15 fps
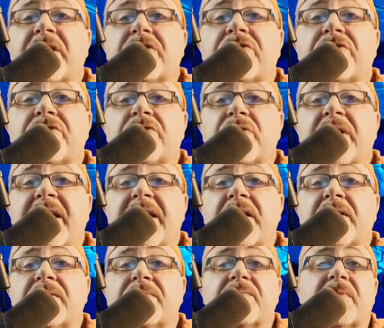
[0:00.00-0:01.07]
That's too
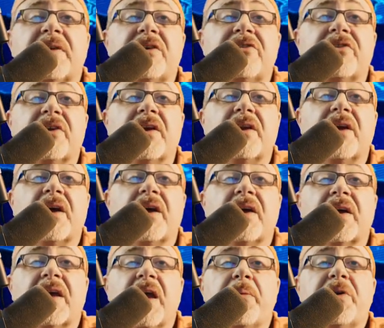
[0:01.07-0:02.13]
late. He said,
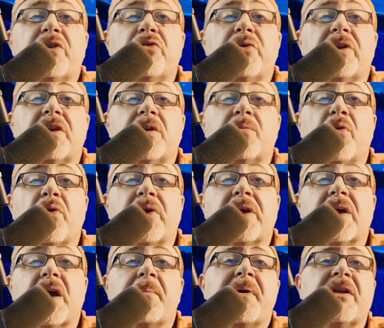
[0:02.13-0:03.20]
can we do it in the
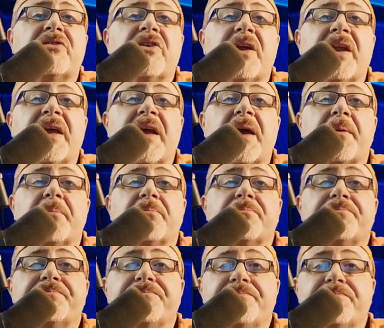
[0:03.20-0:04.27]
morning? About 10 a.m.